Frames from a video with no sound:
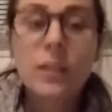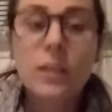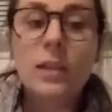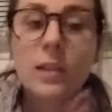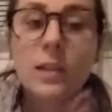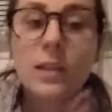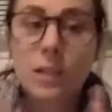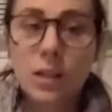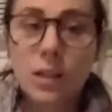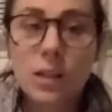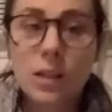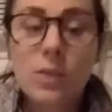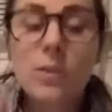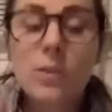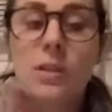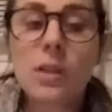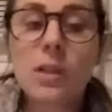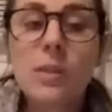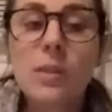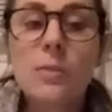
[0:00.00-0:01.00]

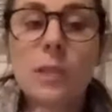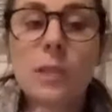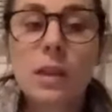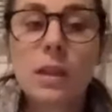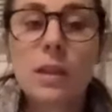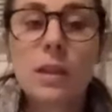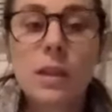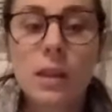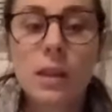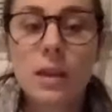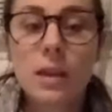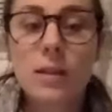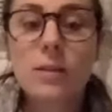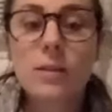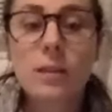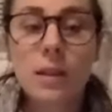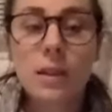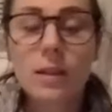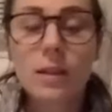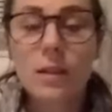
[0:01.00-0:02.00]
continuously be things
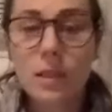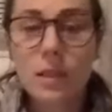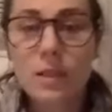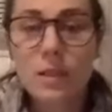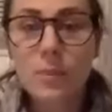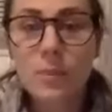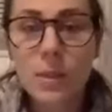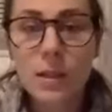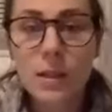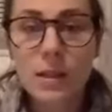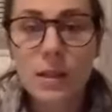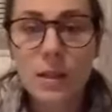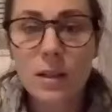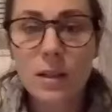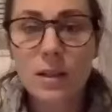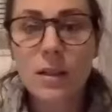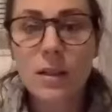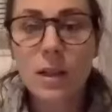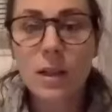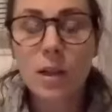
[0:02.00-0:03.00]
in this
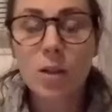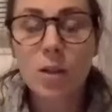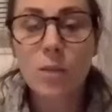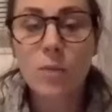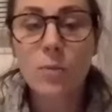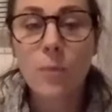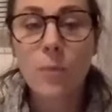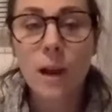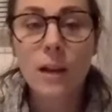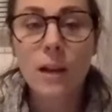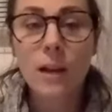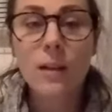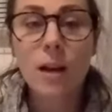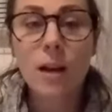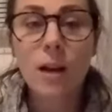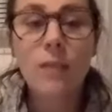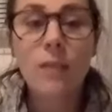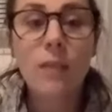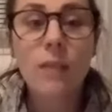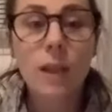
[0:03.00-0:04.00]
business that you might
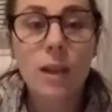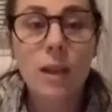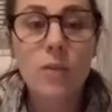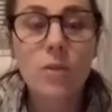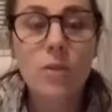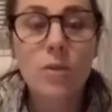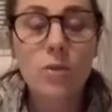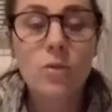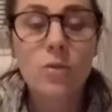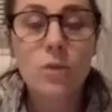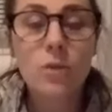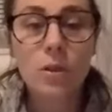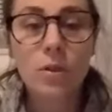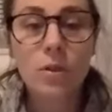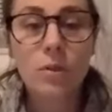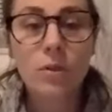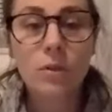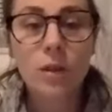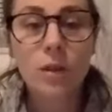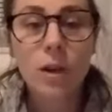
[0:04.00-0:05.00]
not like to
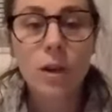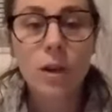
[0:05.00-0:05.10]
do,